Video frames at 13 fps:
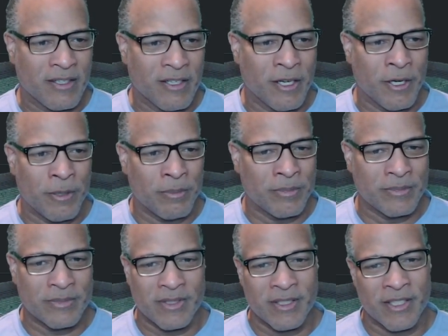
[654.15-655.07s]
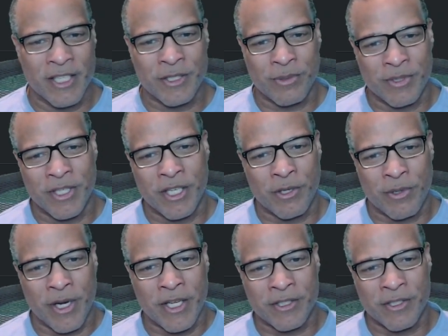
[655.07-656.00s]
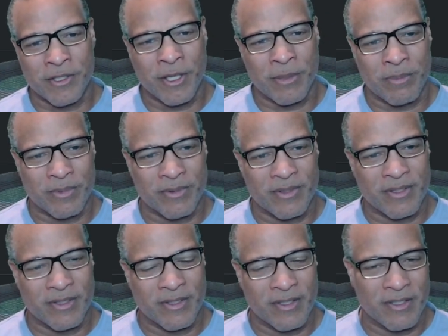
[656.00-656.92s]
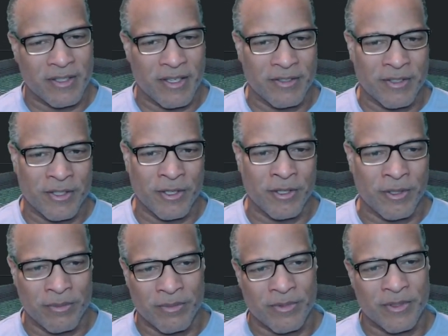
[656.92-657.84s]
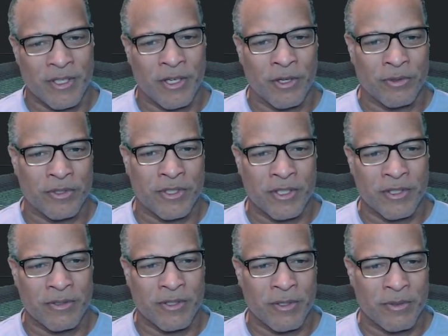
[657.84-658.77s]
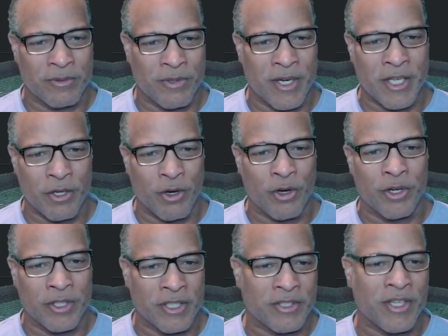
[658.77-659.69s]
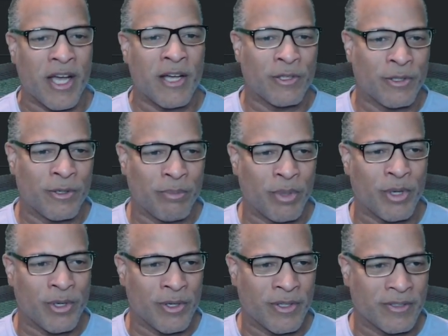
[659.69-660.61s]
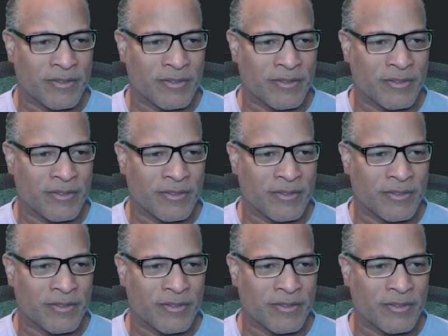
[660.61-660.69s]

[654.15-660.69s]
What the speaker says: that's when I cranked it up to try and earn $1 per.